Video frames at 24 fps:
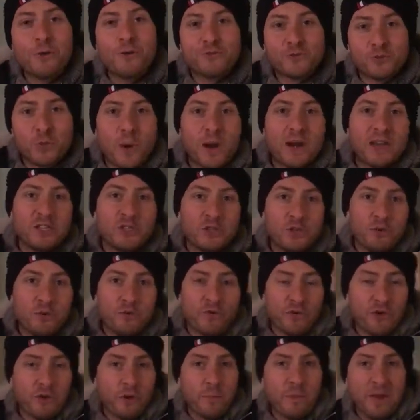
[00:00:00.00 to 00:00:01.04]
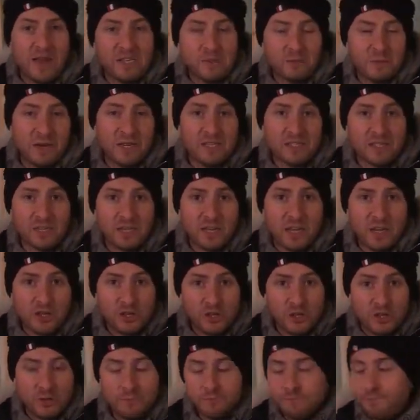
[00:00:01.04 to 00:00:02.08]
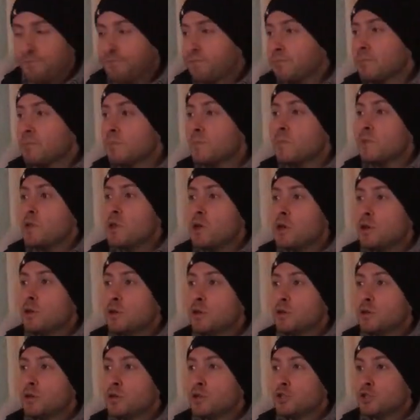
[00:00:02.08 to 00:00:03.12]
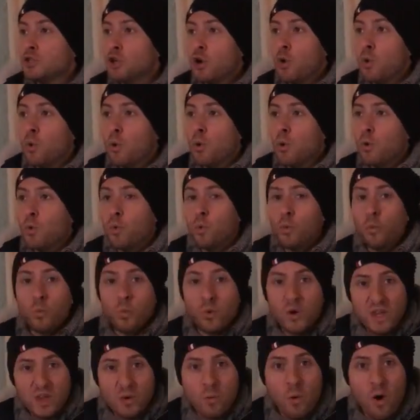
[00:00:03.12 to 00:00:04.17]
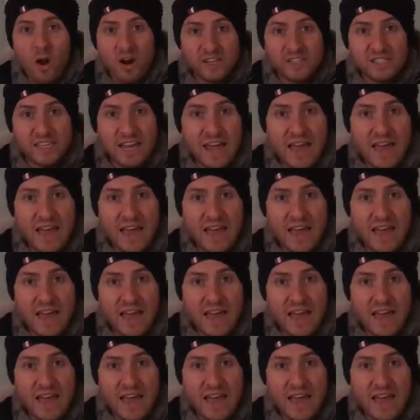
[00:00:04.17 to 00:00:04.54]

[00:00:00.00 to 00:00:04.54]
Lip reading: of 22 for your basement insulation. So we wanted to